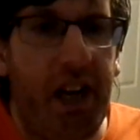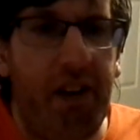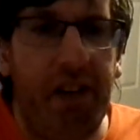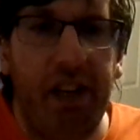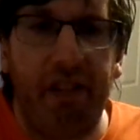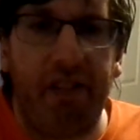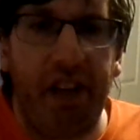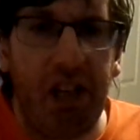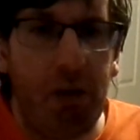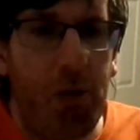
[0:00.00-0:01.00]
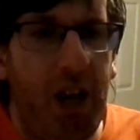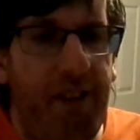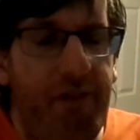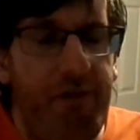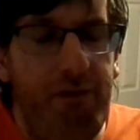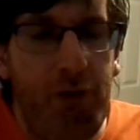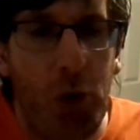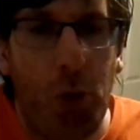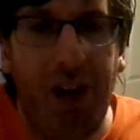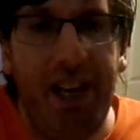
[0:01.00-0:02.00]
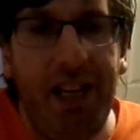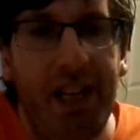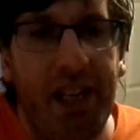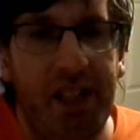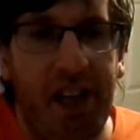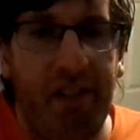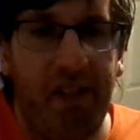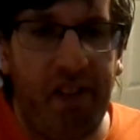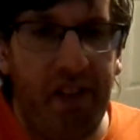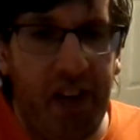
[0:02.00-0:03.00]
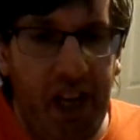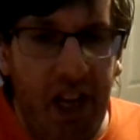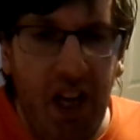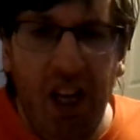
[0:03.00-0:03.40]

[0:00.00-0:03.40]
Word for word: areas that you have no idea that I've succeeded at.